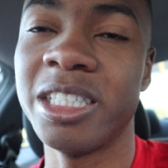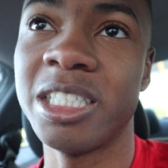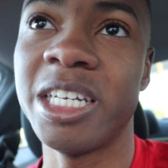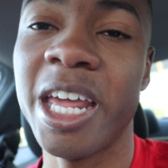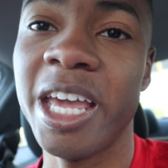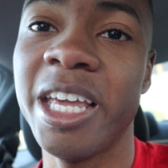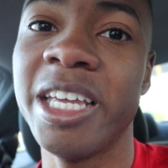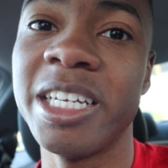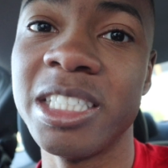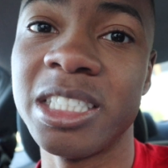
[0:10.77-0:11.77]
Today
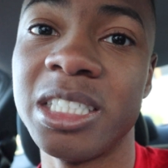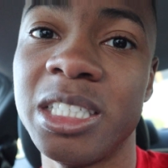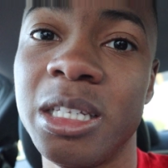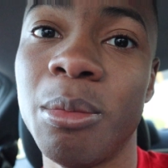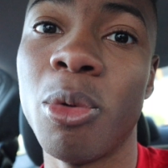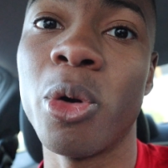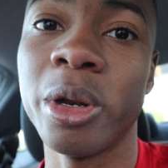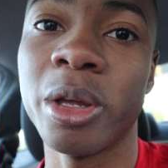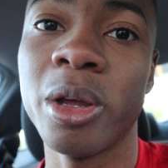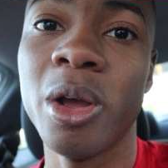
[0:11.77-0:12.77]
is the
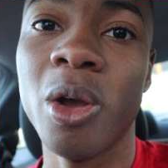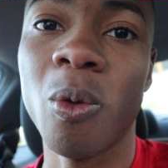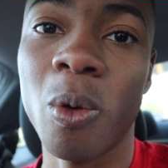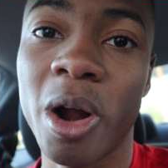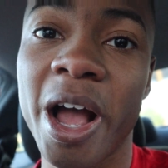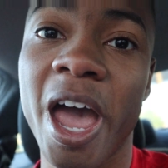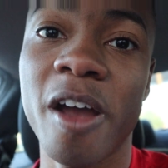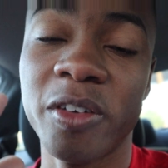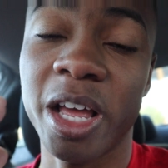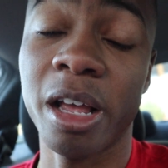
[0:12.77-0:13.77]
morning where I
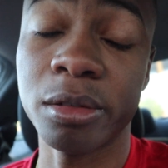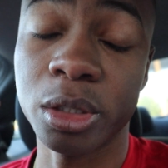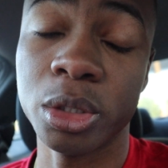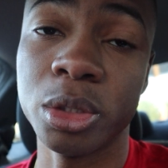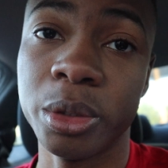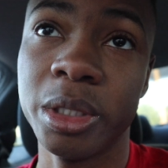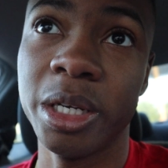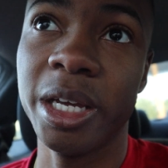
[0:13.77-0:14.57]
have to have surgery.